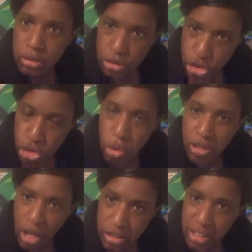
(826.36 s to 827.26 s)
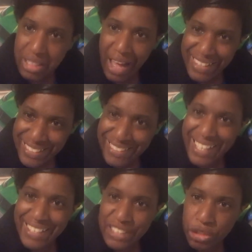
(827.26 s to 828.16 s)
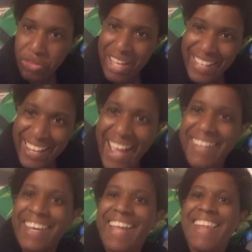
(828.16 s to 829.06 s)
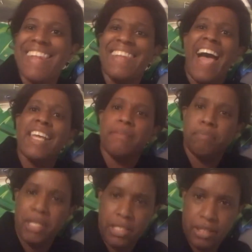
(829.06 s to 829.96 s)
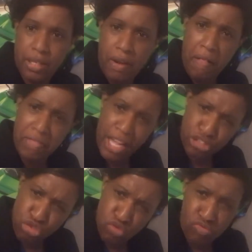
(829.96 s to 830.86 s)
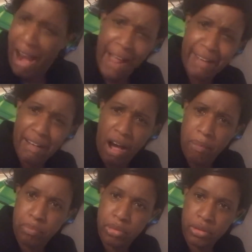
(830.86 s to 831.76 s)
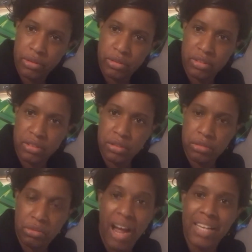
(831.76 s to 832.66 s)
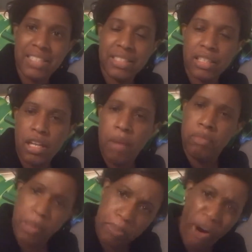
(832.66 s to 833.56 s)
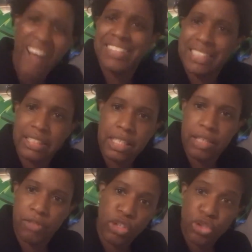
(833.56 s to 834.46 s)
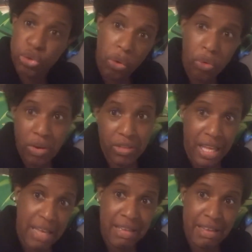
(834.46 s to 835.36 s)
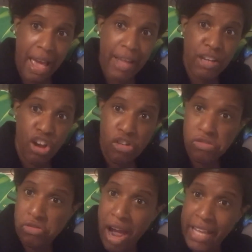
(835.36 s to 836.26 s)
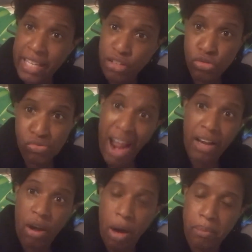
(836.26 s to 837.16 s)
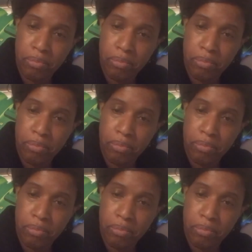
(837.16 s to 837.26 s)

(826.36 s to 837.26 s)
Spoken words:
To do a lot of nice things so they can like me. That's rack up, right? Be positive so I can rack up